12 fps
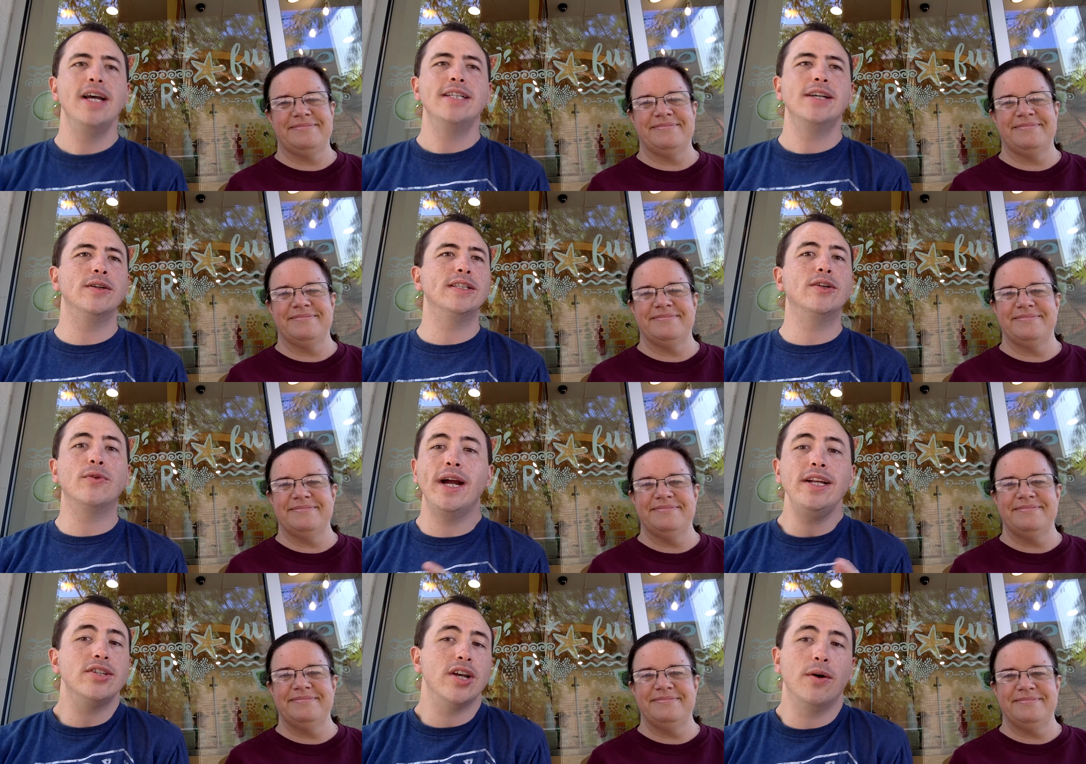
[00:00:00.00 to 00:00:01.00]
Speaker 1: So it's a
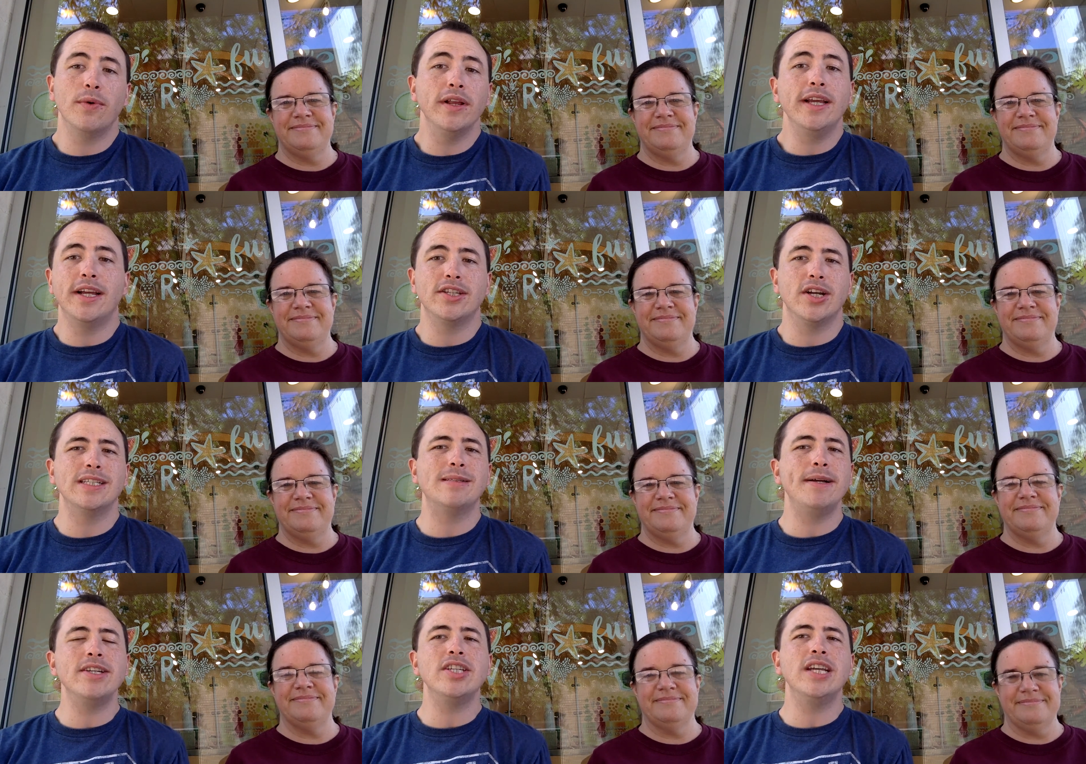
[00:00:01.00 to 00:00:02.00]
great show, really good show,
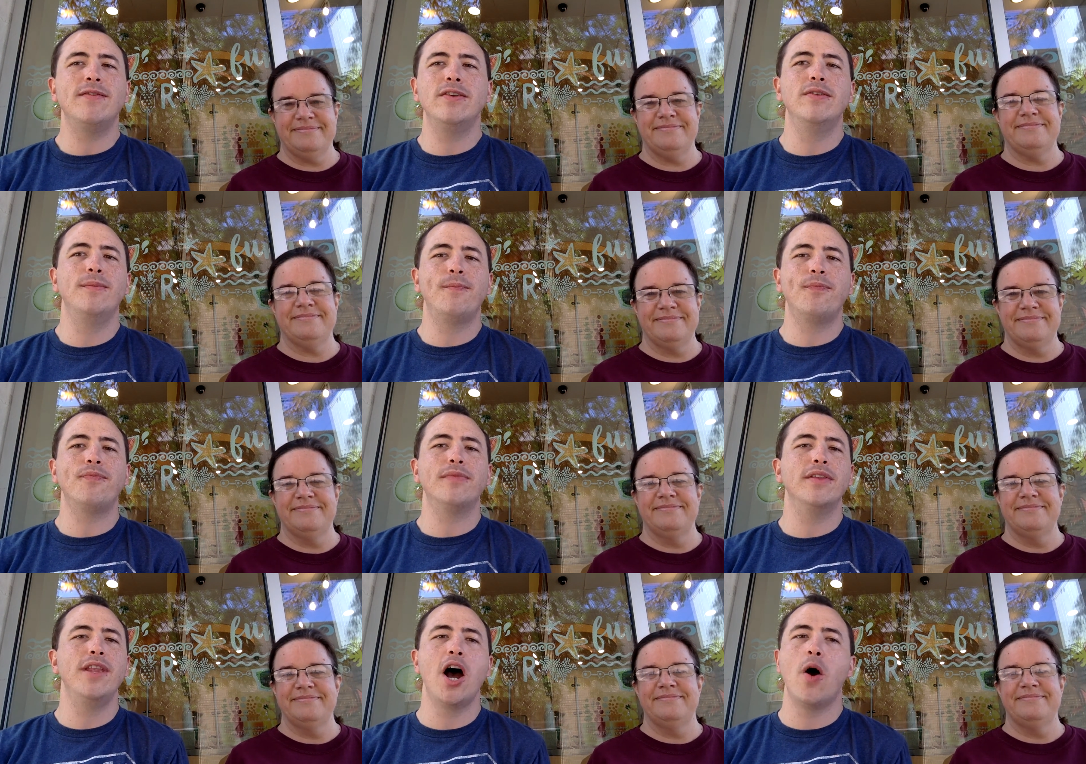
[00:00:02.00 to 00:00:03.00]
especially if you
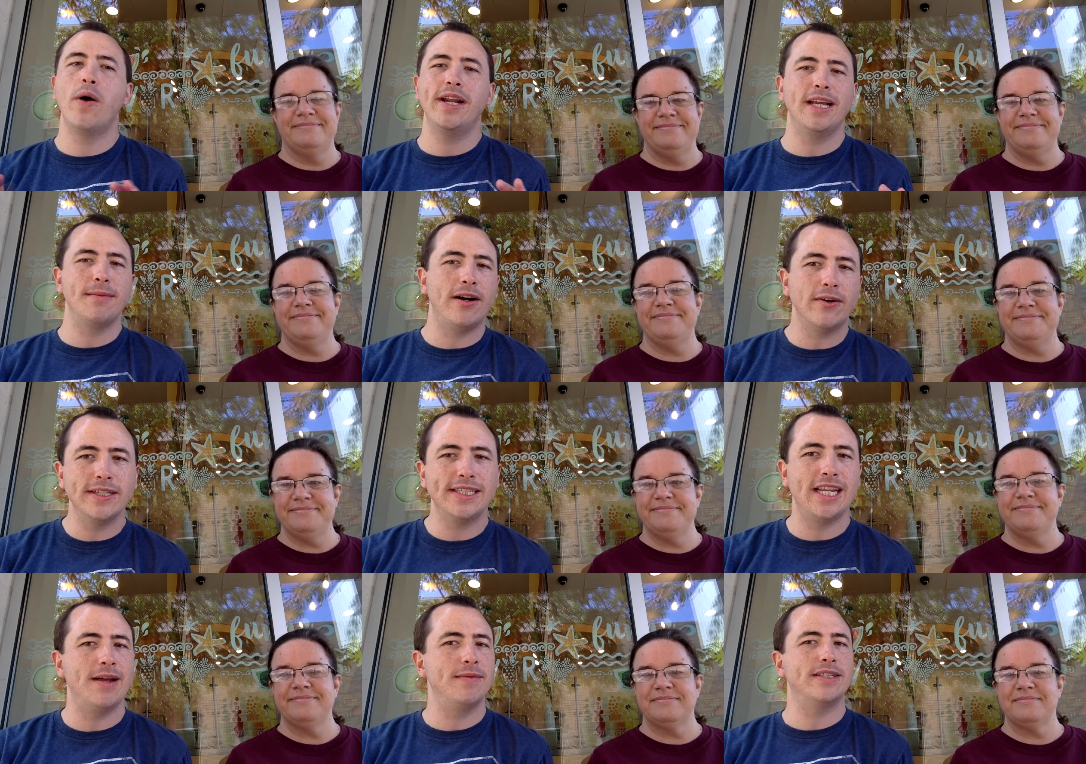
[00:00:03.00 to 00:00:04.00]
know anything about
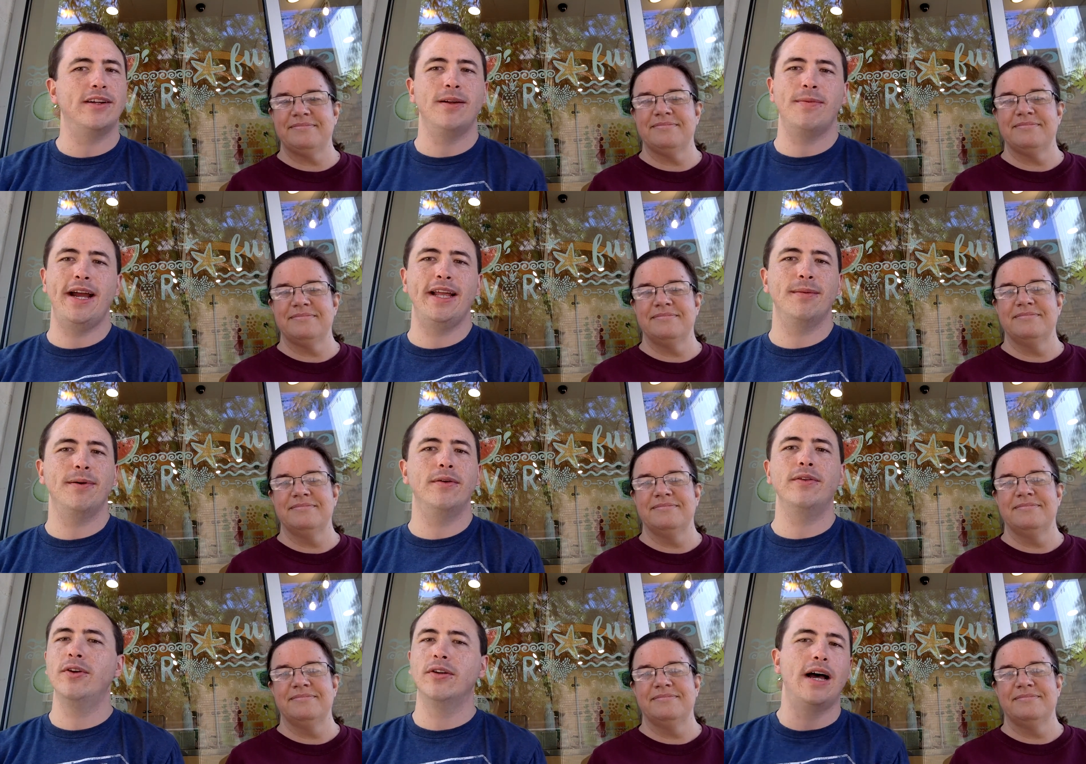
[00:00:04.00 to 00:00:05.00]
Christine Ebersole or Patti LuPone,
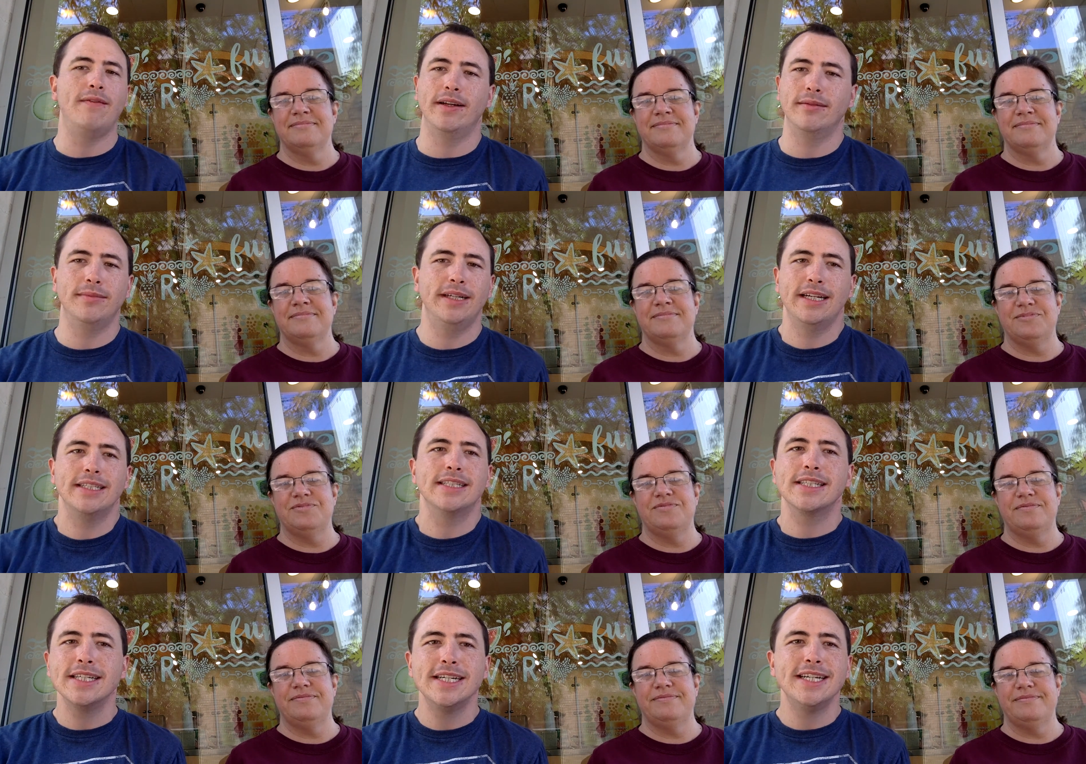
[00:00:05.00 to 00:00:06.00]
you'll love it
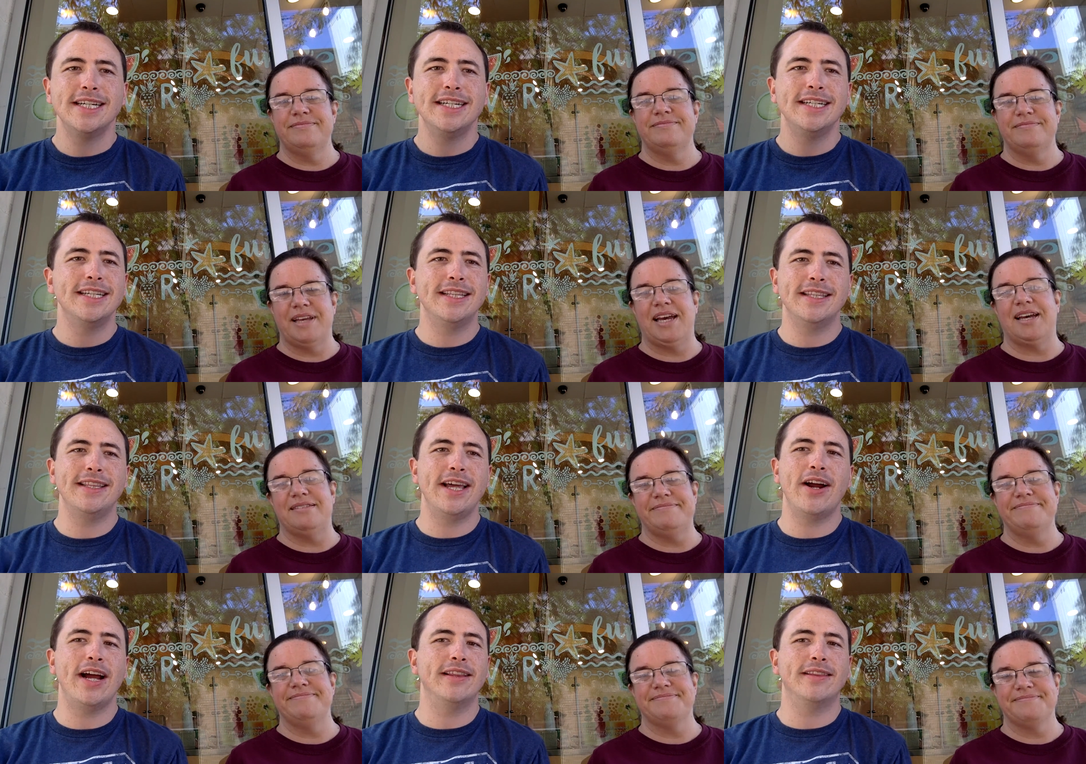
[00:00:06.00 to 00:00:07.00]
because. Uh, yeah.
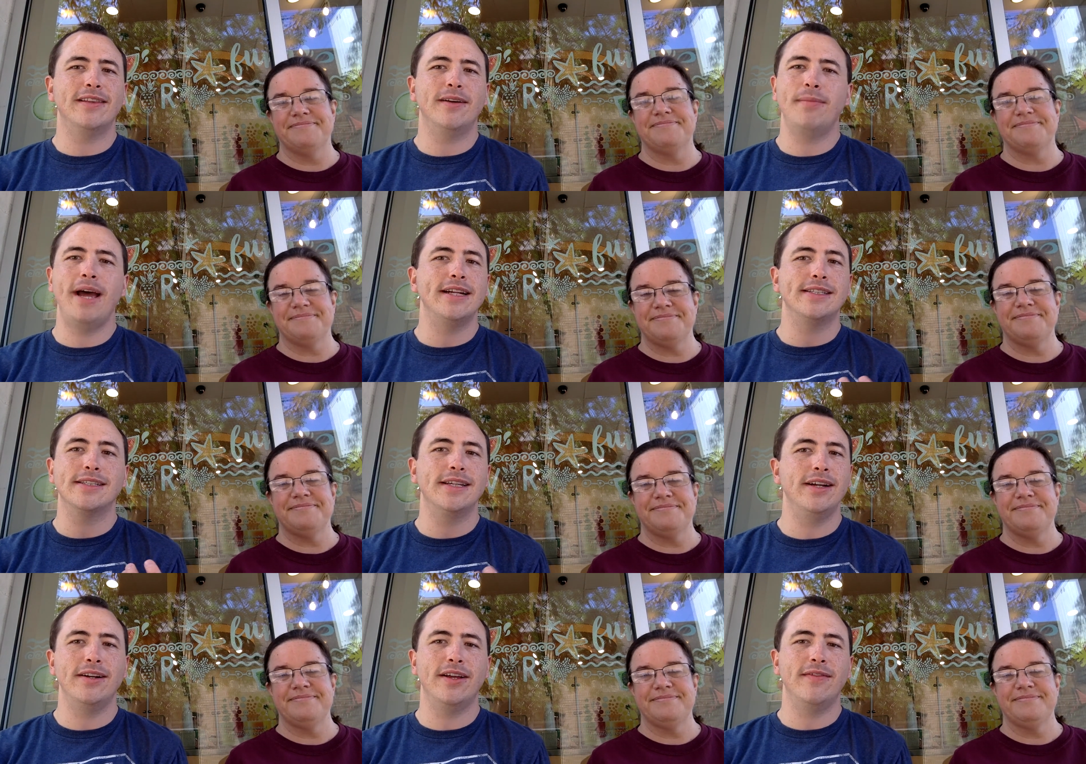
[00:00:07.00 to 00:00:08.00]
They're at their best
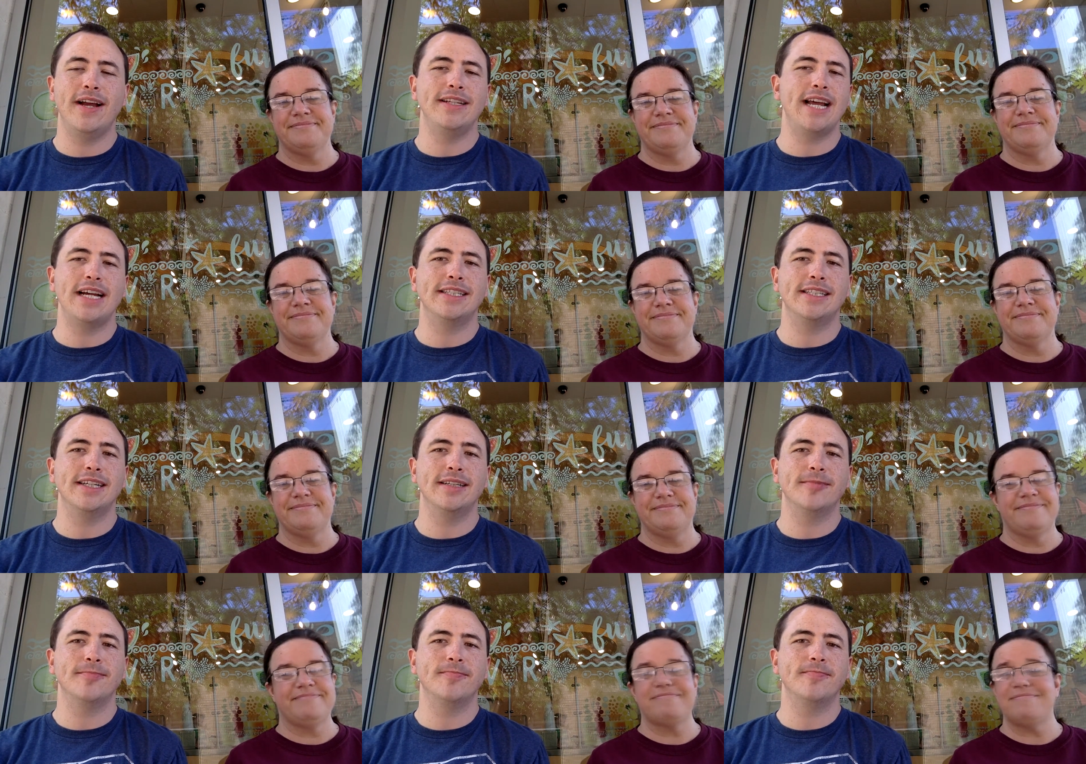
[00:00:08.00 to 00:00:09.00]
here. They're fantastic.
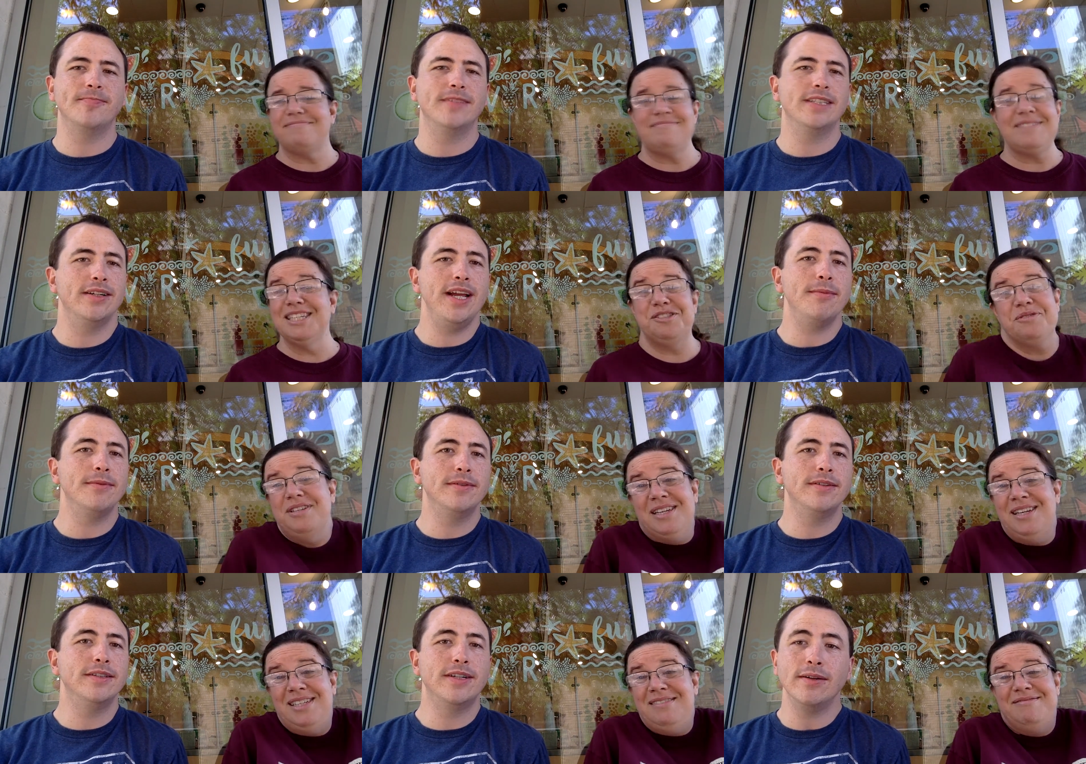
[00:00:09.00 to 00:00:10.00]
So, yeah, it's really
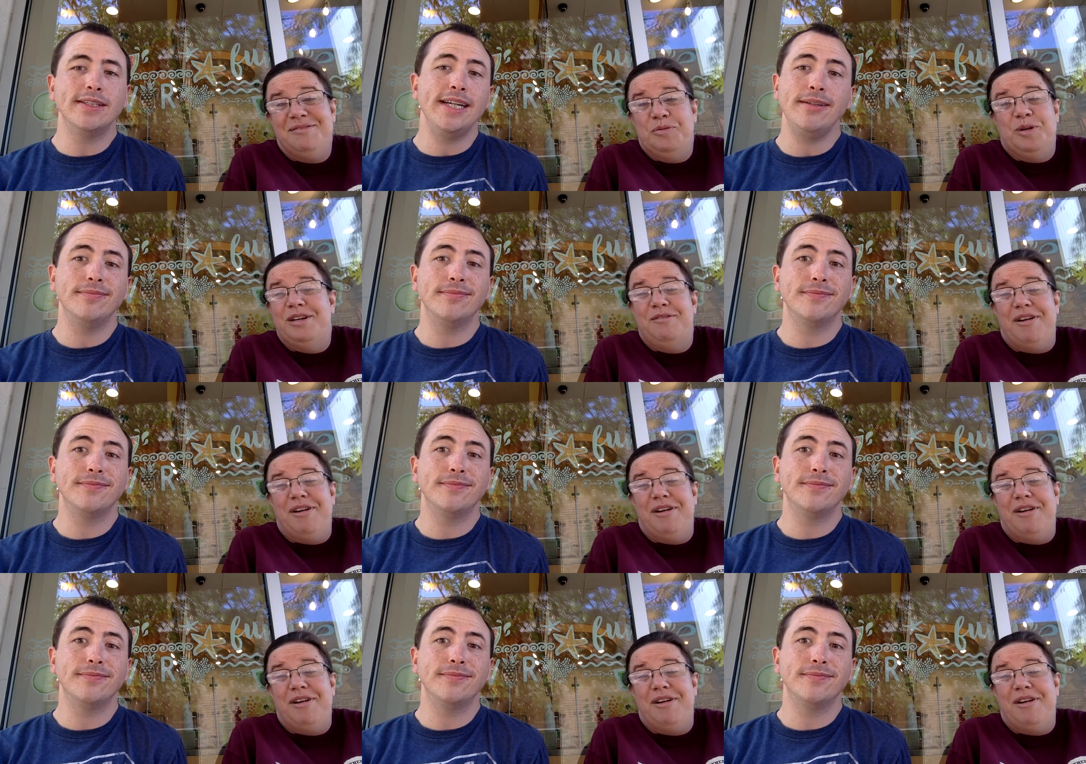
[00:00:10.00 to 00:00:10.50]
good. Go see. We're at a